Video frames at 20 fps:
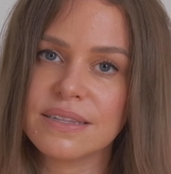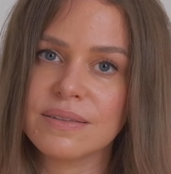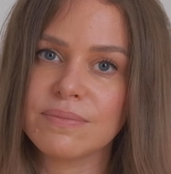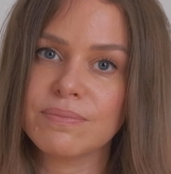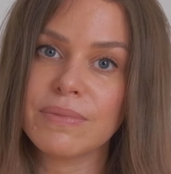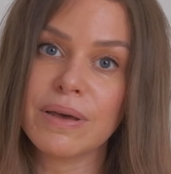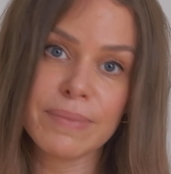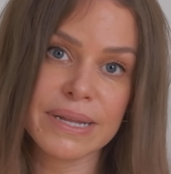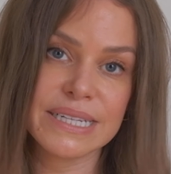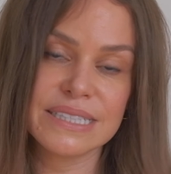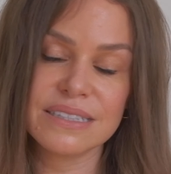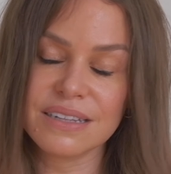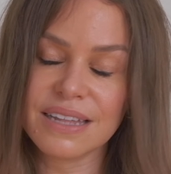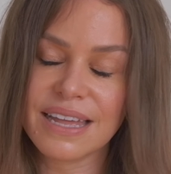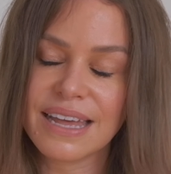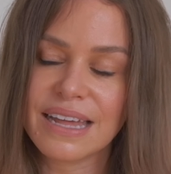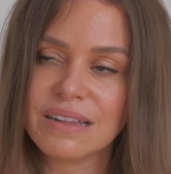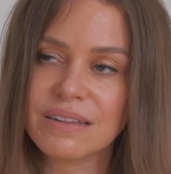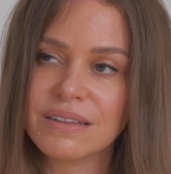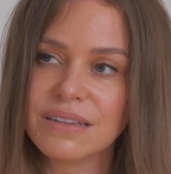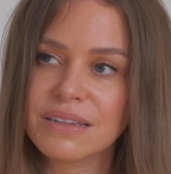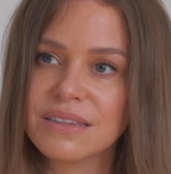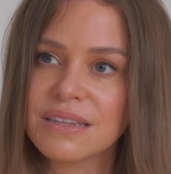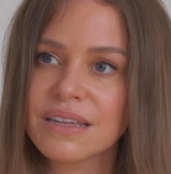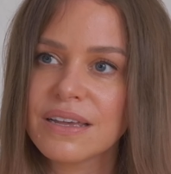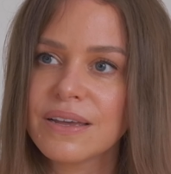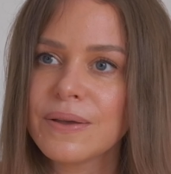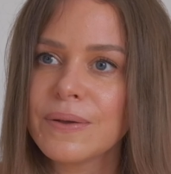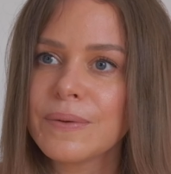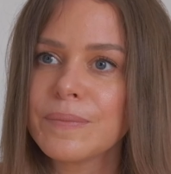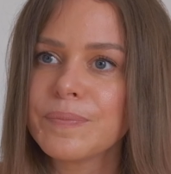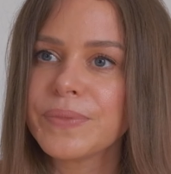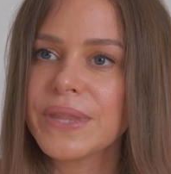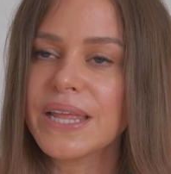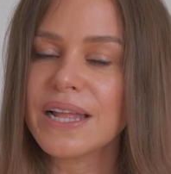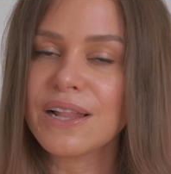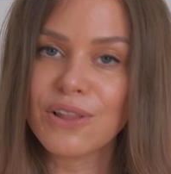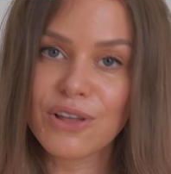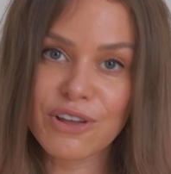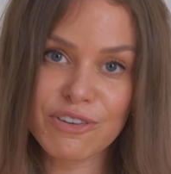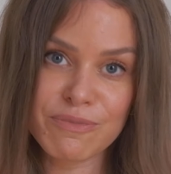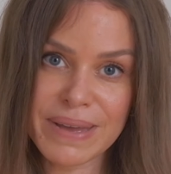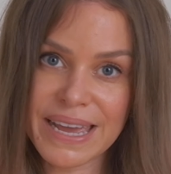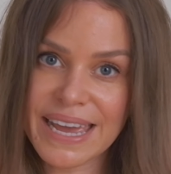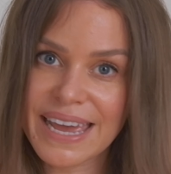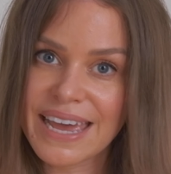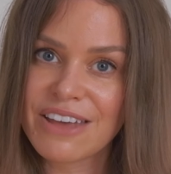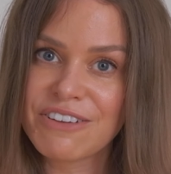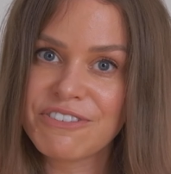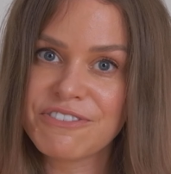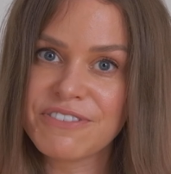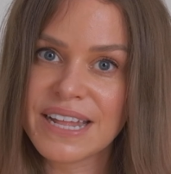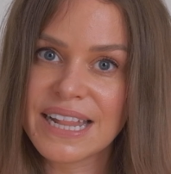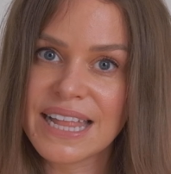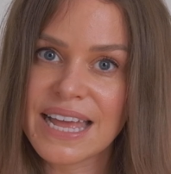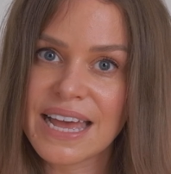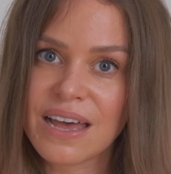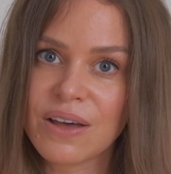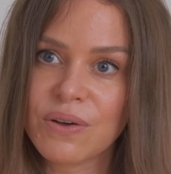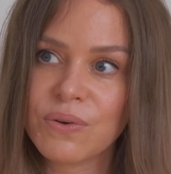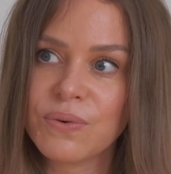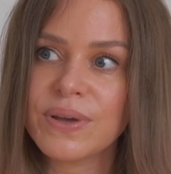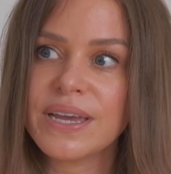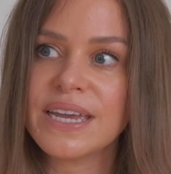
my mental health, a lot of my hair fell out.